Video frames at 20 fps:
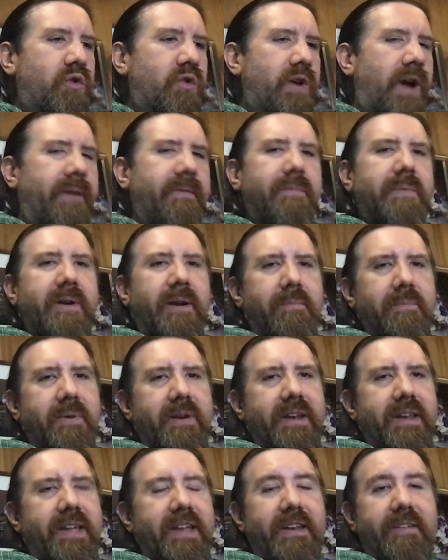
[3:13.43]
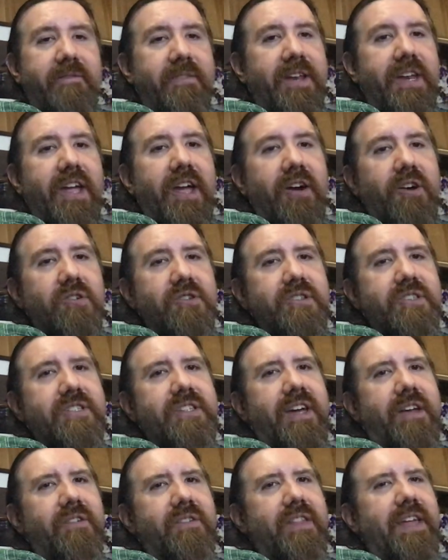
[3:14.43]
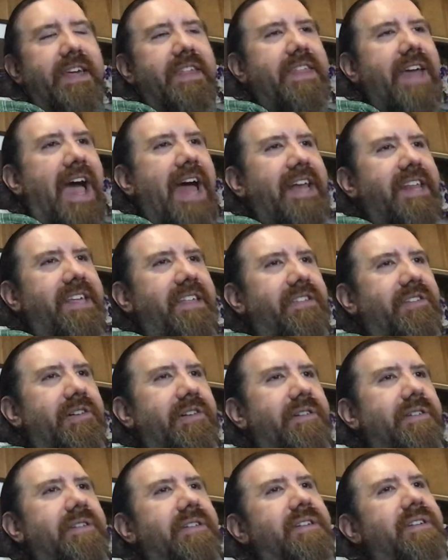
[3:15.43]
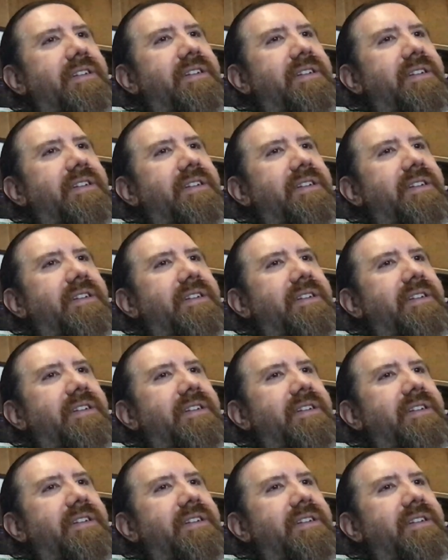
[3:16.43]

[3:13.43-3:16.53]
I haven't put up any videos. I don't like that either.